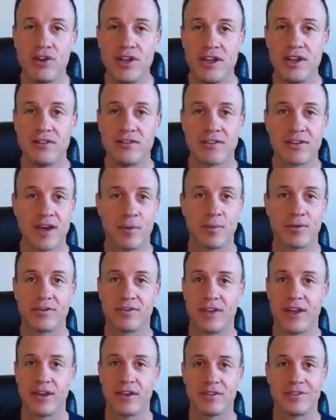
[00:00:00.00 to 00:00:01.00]
need is a couple
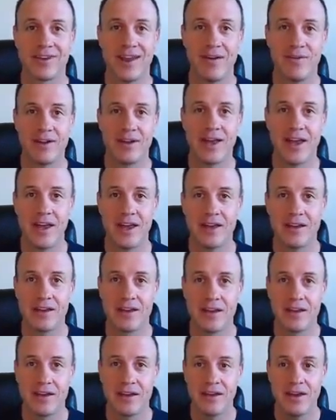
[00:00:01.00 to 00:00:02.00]
sales every day,
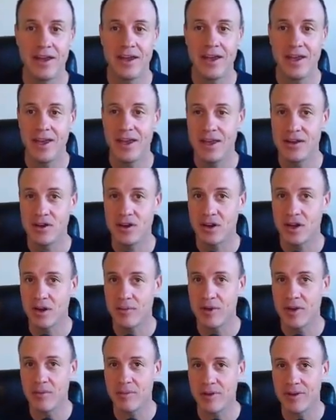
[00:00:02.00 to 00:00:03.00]
and you're going
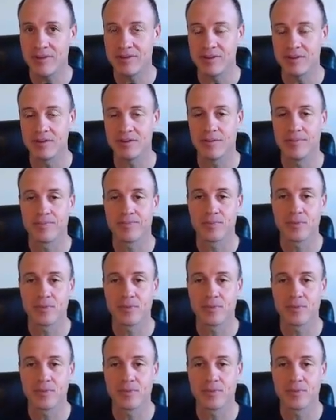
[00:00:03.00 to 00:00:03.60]
to be in business.